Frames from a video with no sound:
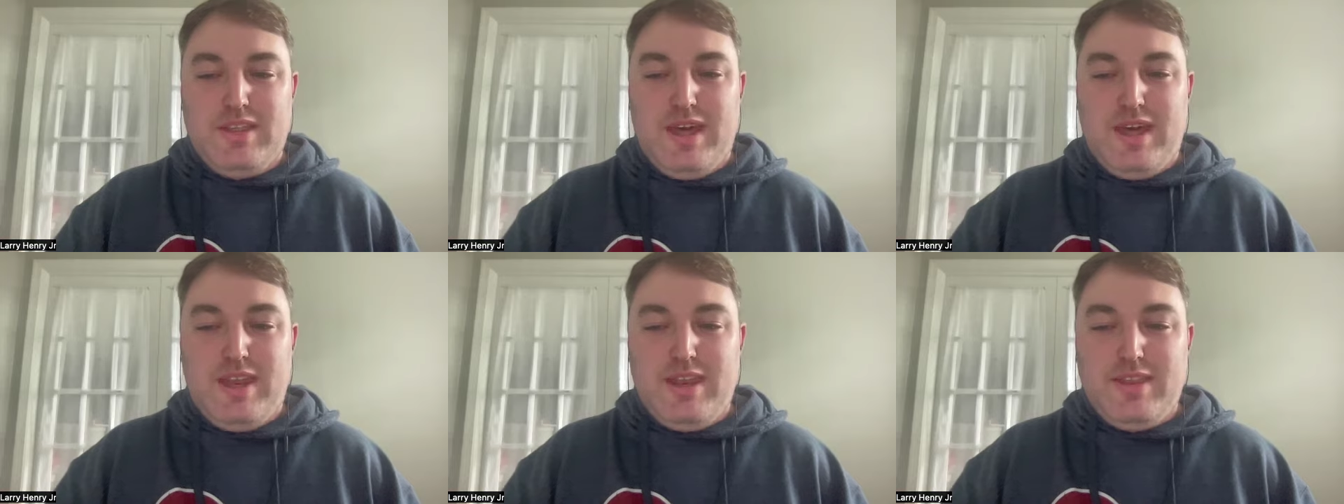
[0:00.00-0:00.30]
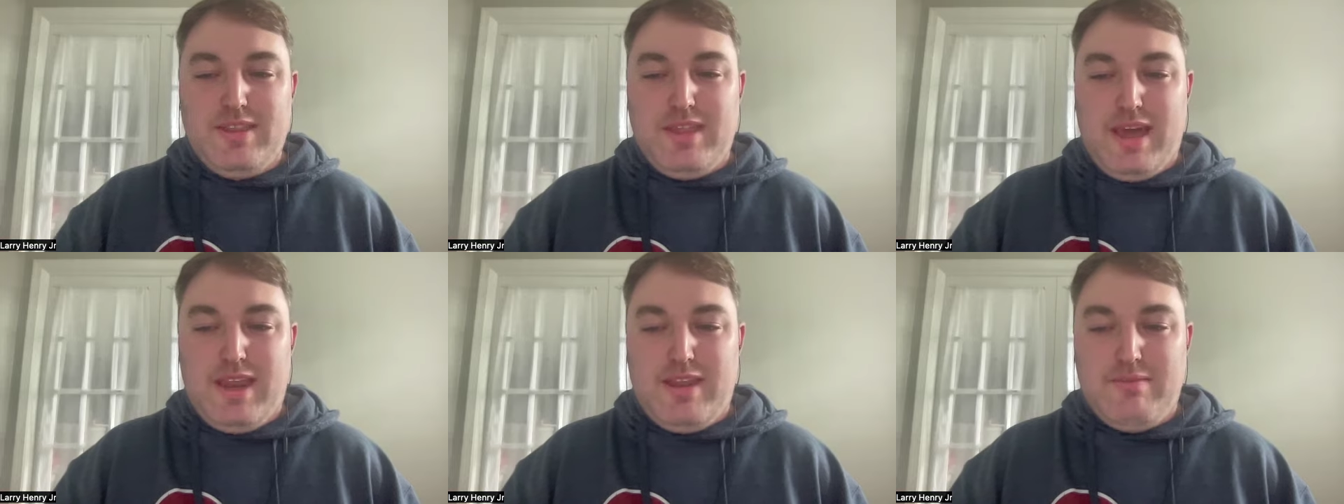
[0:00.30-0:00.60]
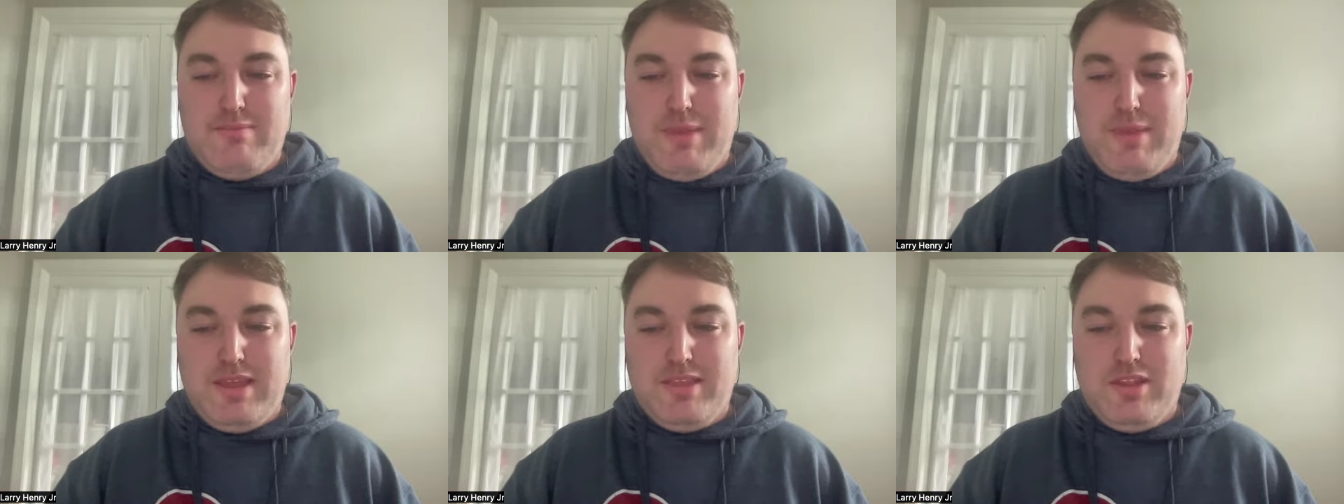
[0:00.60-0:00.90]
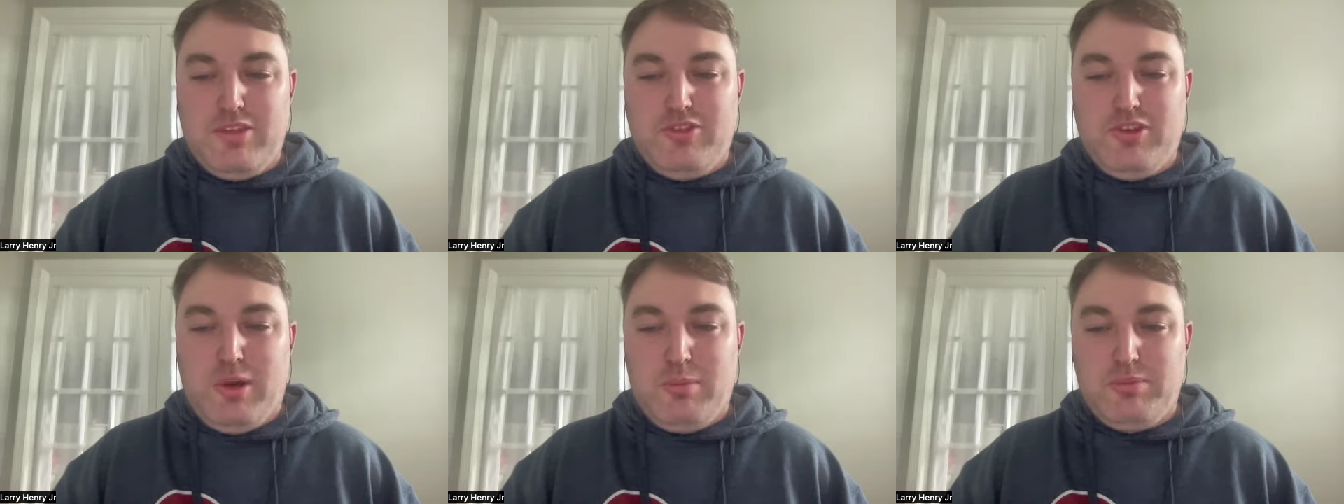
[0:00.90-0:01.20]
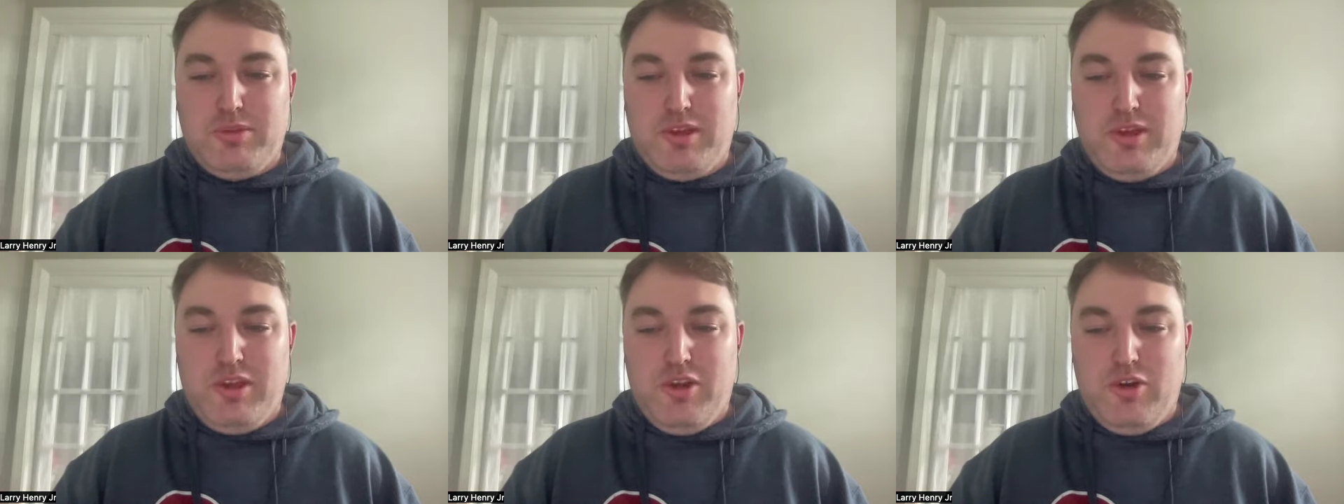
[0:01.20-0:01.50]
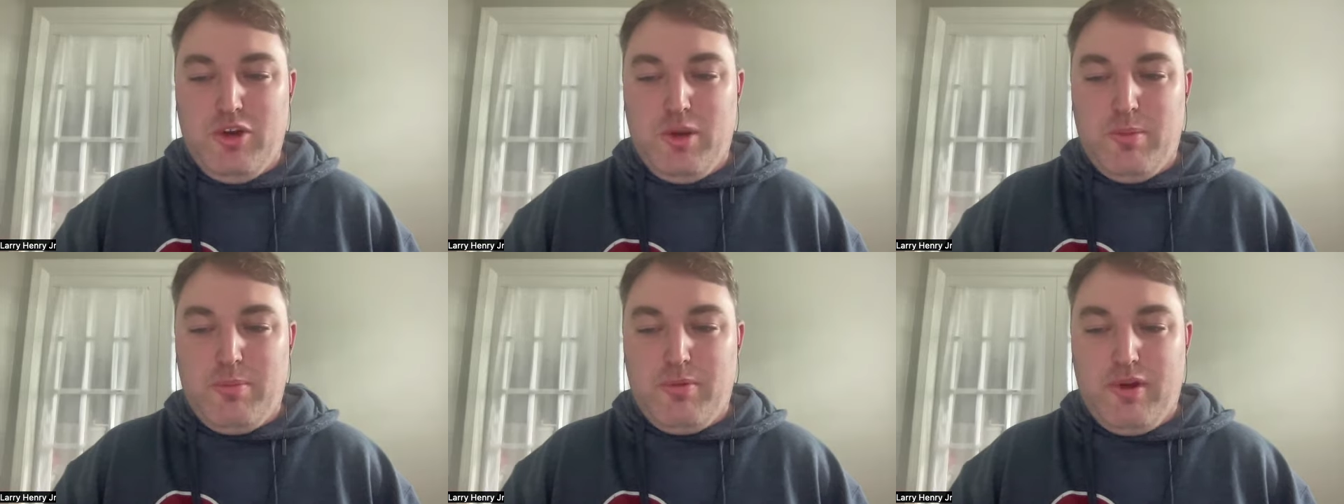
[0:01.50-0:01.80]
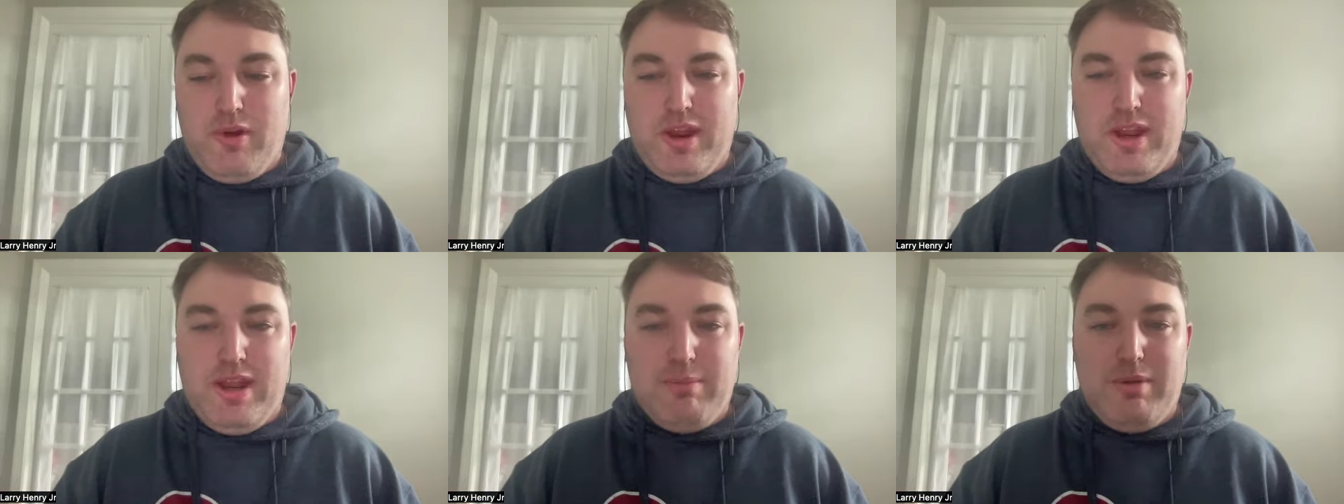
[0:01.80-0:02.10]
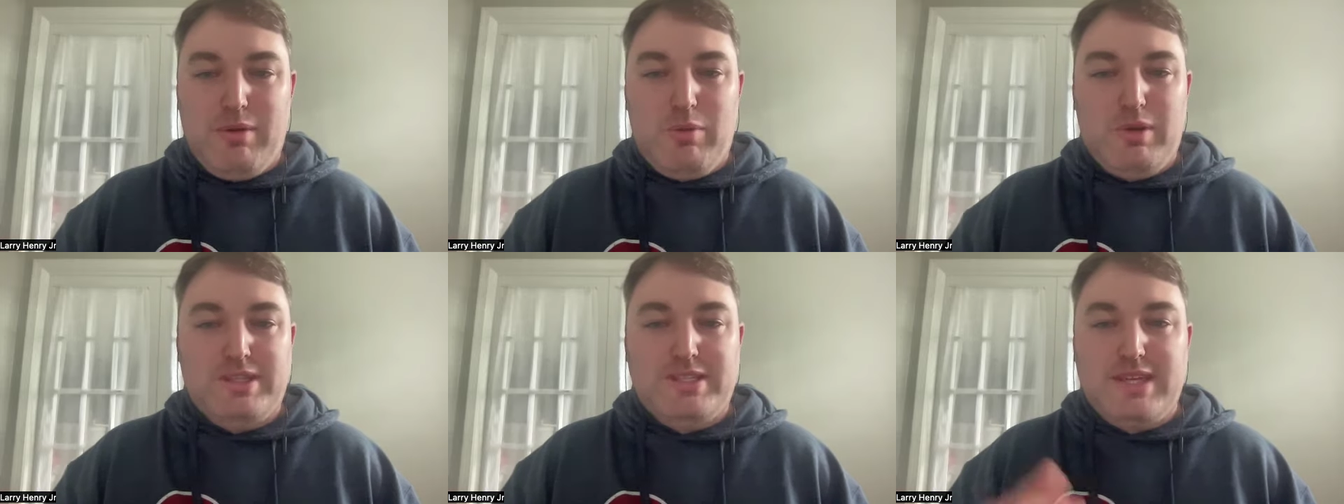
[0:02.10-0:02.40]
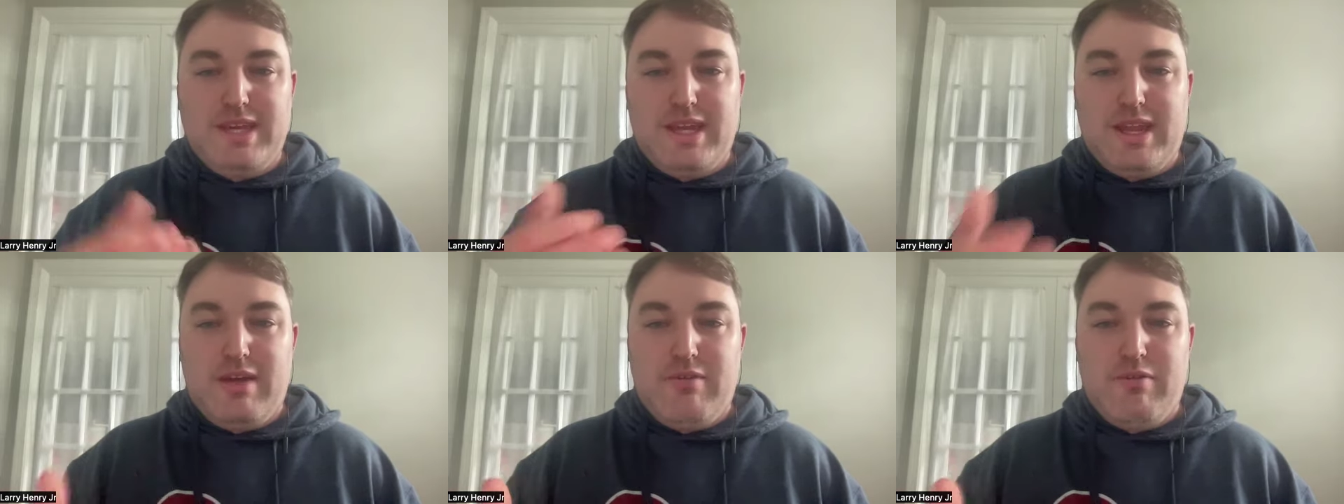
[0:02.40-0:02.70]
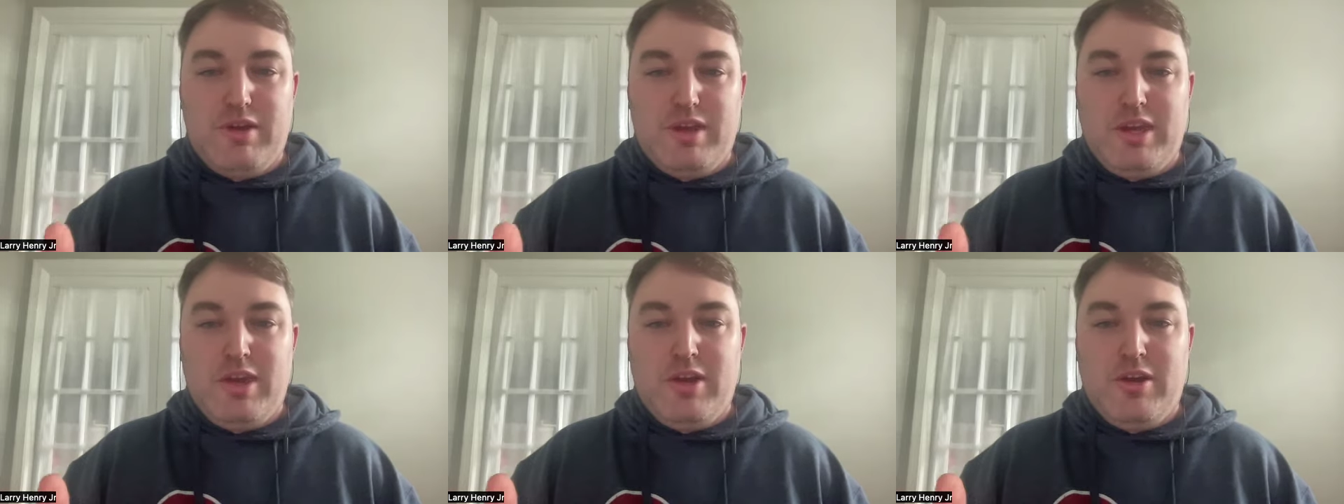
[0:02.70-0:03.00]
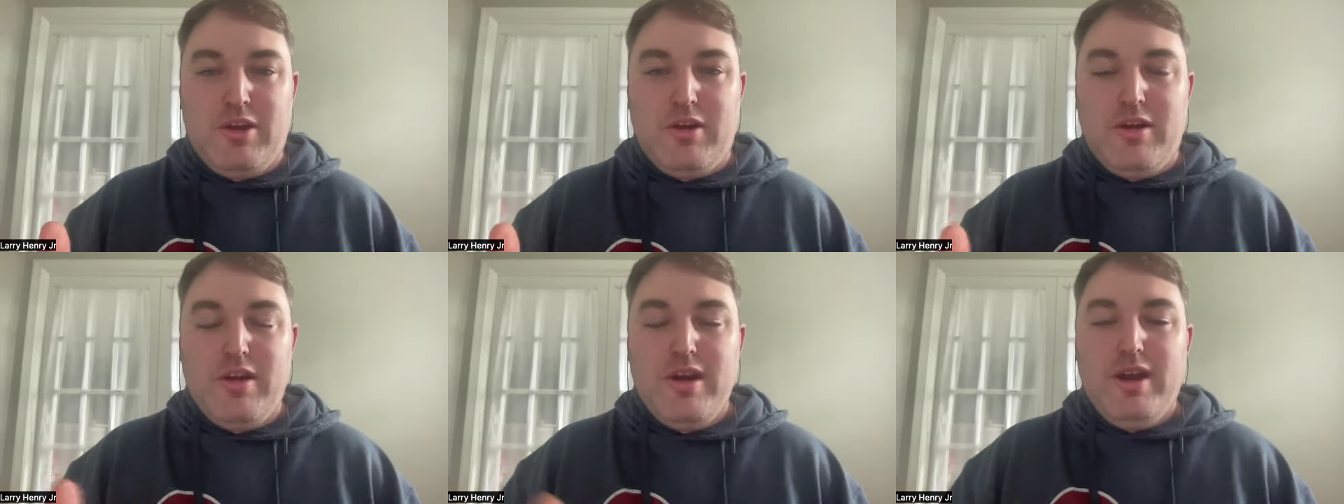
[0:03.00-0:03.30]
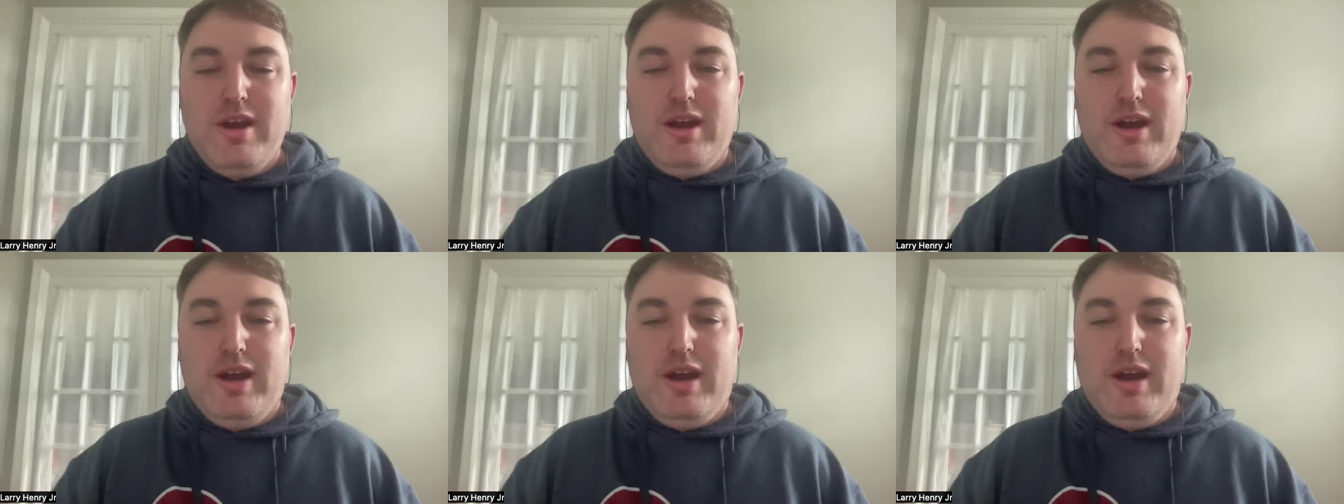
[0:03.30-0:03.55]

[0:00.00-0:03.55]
that have made the jump to Europe, right? I mean, we see it every year.